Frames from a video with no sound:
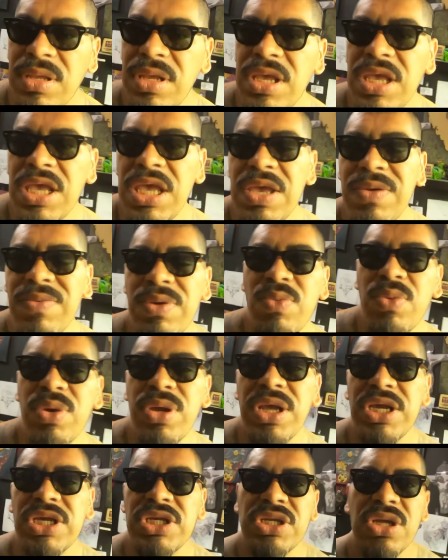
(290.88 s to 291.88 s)
even when
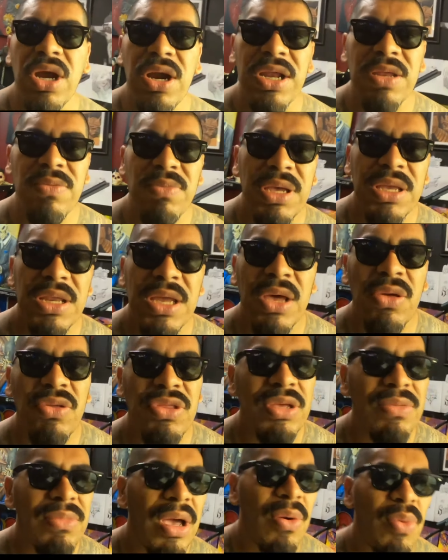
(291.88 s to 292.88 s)
I started, man, I don't
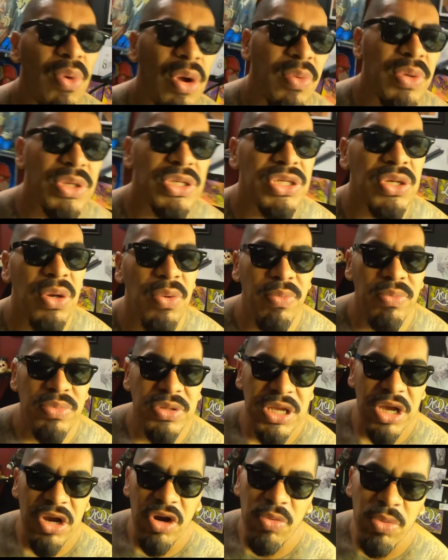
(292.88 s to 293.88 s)
think my work was so
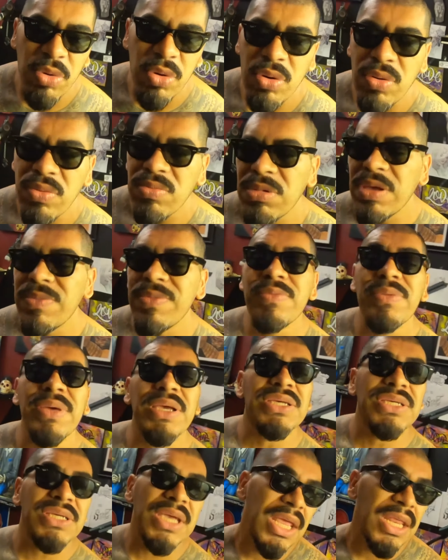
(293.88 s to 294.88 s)
terrible. Maybe my
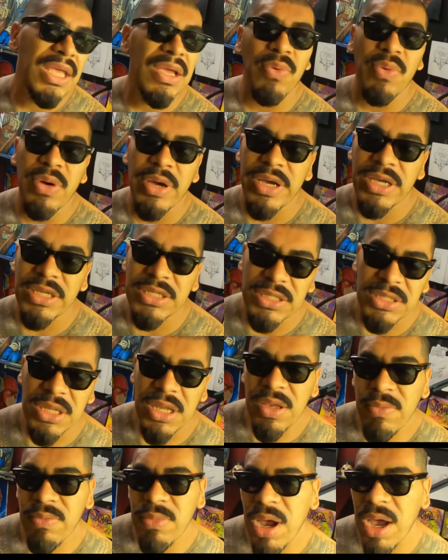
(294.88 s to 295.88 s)
shading was,
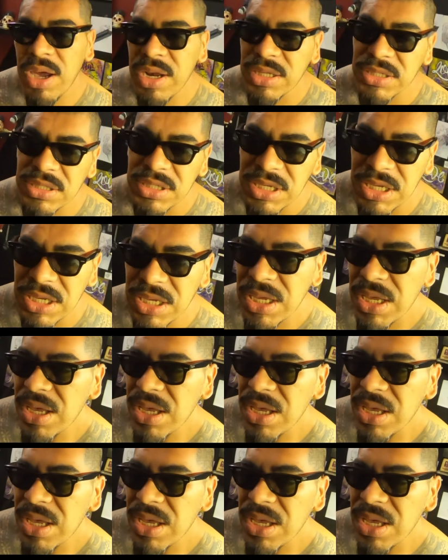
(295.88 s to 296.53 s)
honestly,